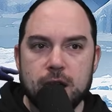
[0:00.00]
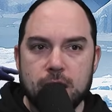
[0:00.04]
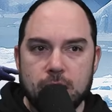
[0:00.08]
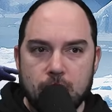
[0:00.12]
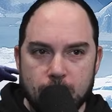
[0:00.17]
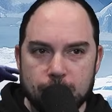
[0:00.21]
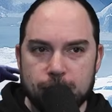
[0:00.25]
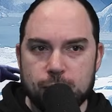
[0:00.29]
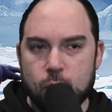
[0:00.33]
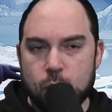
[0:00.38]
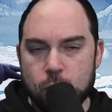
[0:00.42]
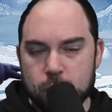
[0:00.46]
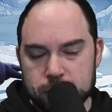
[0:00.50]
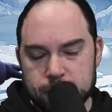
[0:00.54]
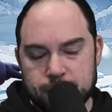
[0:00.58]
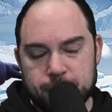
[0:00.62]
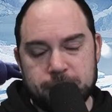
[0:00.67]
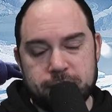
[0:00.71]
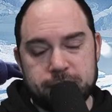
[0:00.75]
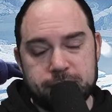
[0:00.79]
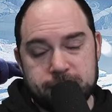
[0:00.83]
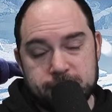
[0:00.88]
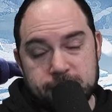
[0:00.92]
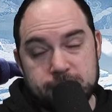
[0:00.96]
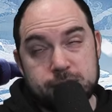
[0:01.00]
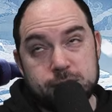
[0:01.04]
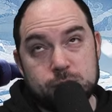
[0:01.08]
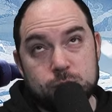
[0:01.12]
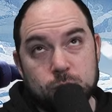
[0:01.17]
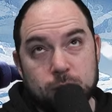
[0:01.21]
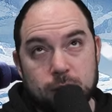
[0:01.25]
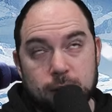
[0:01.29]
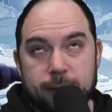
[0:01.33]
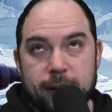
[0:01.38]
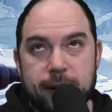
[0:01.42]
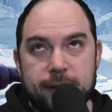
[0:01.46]
of course, because this is
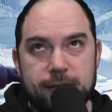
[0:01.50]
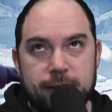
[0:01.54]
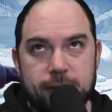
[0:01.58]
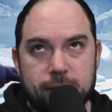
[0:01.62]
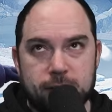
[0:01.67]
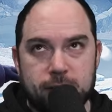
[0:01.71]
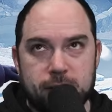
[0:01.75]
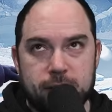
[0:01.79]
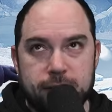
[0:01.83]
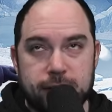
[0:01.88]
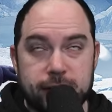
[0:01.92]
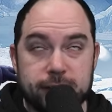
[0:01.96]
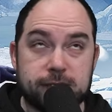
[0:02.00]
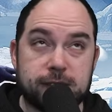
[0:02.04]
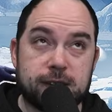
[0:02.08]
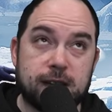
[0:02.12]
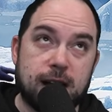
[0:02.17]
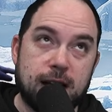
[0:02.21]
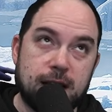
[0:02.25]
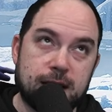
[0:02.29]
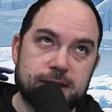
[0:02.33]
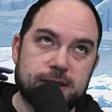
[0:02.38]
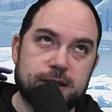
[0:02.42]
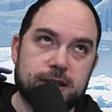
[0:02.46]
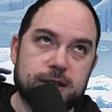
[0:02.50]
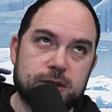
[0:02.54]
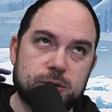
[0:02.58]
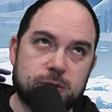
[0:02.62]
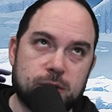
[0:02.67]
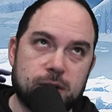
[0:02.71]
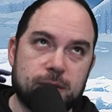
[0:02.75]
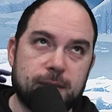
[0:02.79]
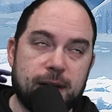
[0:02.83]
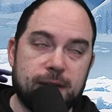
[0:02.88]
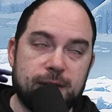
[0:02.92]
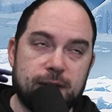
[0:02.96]
one of my favorite events, Cassia is
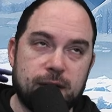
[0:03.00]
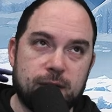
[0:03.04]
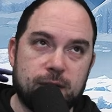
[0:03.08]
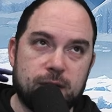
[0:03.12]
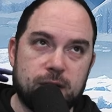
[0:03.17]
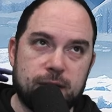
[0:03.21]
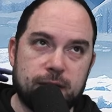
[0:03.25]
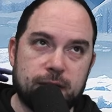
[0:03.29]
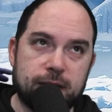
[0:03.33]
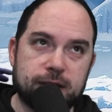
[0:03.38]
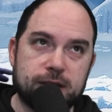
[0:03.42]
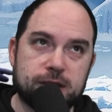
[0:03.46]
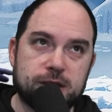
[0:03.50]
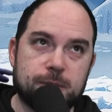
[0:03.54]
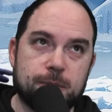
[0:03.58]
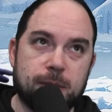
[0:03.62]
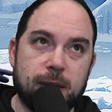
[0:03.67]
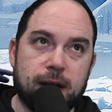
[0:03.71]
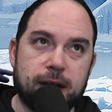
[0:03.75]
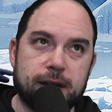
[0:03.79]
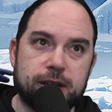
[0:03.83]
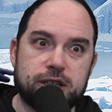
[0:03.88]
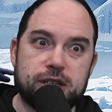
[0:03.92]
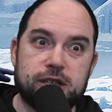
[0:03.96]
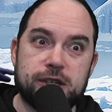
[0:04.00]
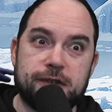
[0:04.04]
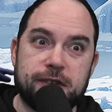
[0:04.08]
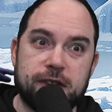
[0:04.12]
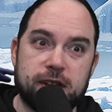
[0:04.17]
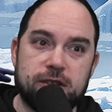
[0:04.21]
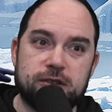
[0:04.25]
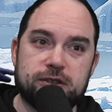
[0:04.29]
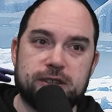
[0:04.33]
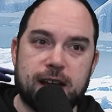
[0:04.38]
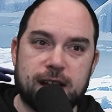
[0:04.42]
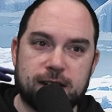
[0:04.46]
one of my favorite events, my chief
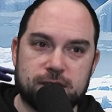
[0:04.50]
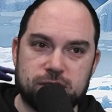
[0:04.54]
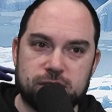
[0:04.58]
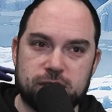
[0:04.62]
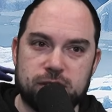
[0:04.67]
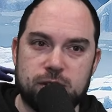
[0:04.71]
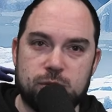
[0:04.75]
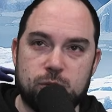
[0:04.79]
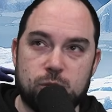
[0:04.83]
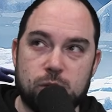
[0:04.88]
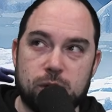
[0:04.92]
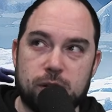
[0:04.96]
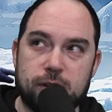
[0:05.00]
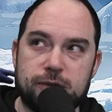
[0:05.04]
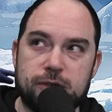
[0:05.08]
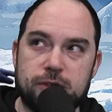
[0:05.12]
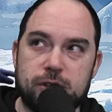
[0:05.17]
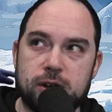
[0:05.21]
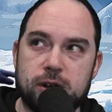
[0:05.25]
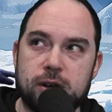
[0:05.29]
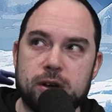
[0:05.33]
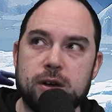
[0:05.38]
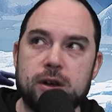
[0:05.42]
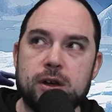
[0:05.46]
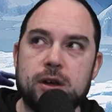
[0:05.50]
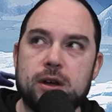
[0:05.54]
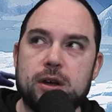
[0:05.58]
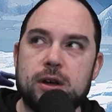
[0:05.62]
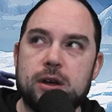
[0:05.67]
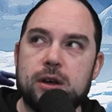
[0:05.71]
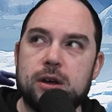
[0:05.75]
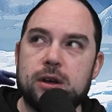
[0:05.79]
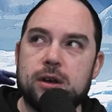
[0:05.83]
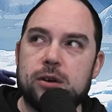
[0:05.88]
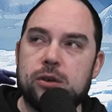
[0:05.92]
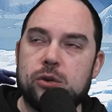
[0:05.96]
gear is actually one of the
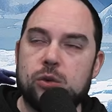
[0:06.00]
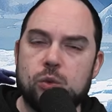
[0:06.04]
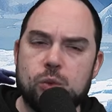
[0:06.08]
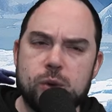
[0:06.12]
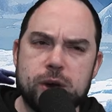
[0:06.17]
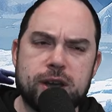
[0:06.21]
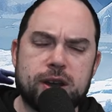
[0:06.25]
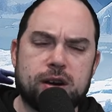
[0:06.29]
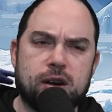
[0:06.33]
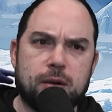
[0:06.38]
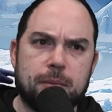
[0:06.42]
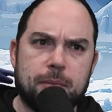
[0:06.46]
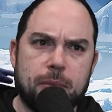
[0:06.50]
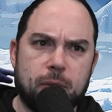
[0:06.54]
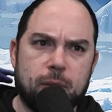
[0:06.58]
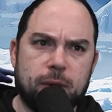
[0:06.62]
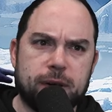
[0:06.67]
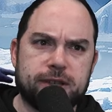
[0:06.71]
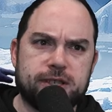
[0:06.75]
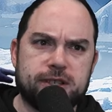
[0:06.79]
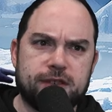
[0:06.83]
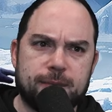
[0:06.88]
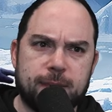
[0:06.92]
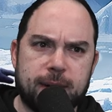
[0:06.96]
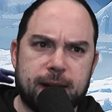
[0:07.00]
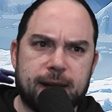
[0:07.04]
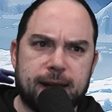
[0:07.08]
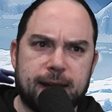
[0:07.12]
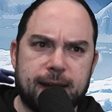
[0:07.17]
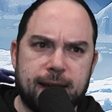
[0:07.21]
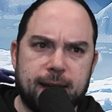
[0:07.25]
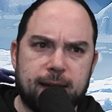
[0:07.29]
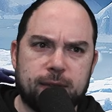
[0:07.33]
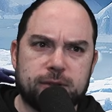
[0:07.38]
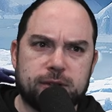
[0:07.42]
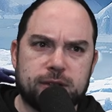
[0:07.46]
weaker points of my
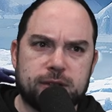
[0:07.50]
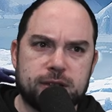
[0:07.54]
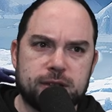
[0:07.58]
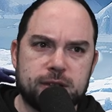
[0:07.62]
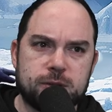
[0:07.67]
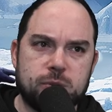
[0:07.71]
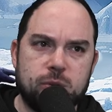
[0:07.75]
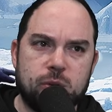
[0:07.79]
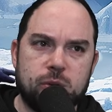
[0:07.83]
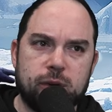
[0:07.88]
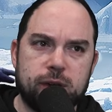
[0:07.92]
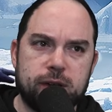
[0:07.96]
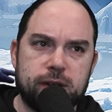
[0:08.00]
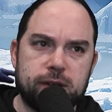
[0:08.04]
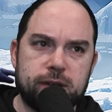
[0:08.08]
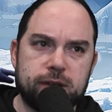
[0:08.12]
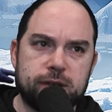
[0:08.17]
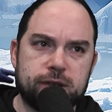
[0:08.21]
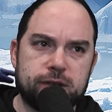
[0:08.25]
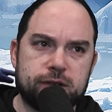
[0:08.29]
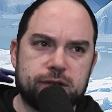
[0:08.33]
account at this point.